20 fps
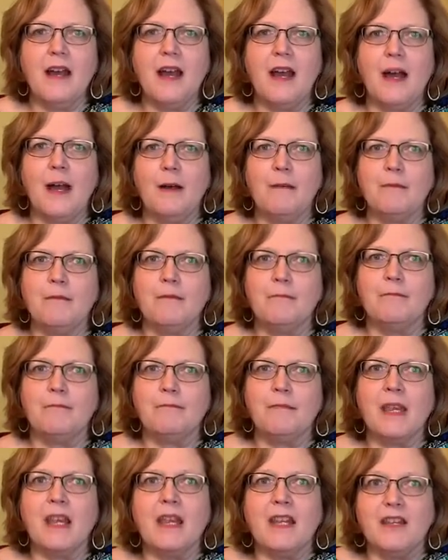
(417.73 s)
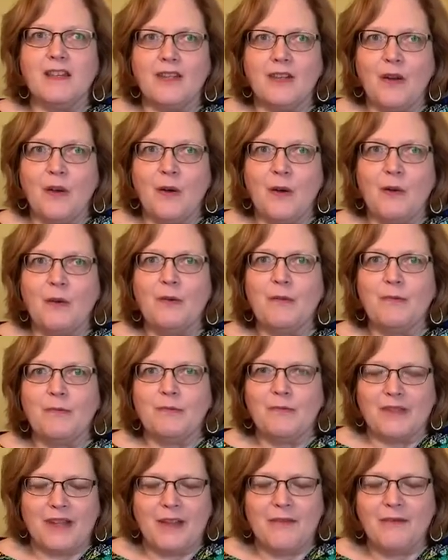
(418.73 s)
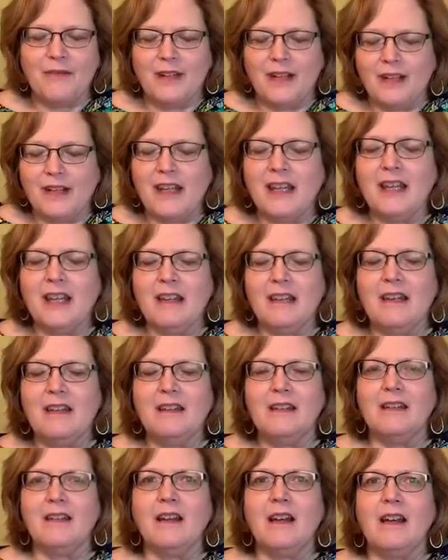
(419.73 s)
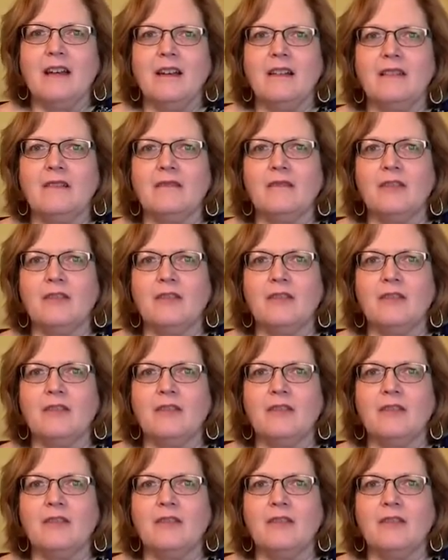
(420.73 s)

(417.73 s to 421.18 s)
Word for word: Um, so definitely Uh,